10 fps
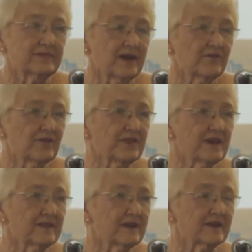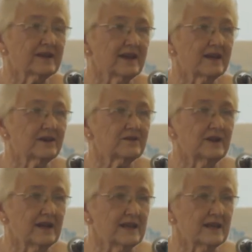Everything that a
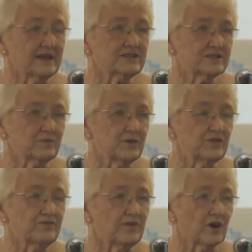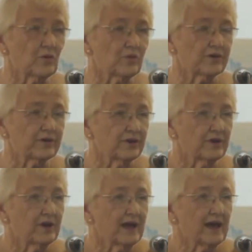town needs to move forward
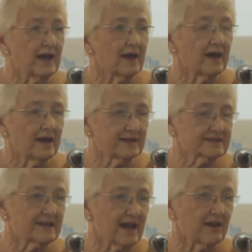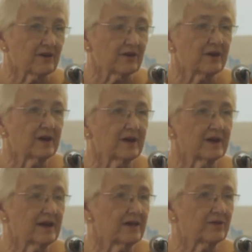is there,
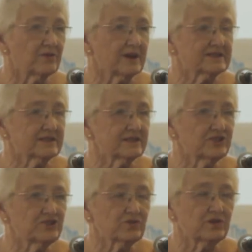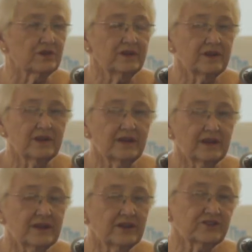either residential,
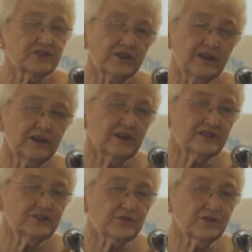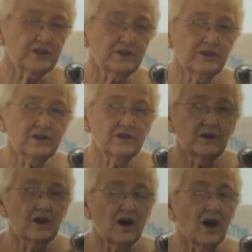industrial,
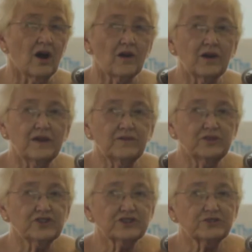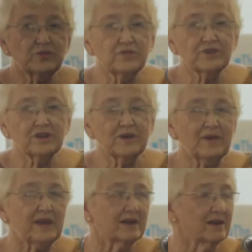or if you just want to come
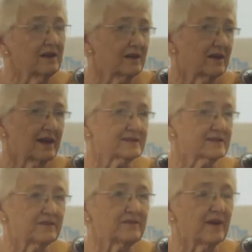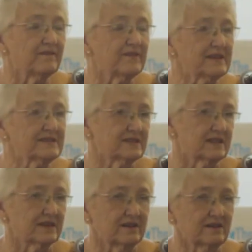in as a
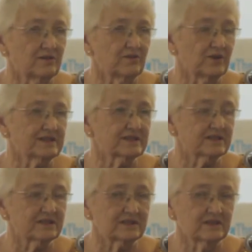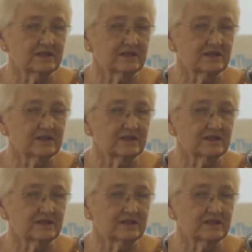visiting resident,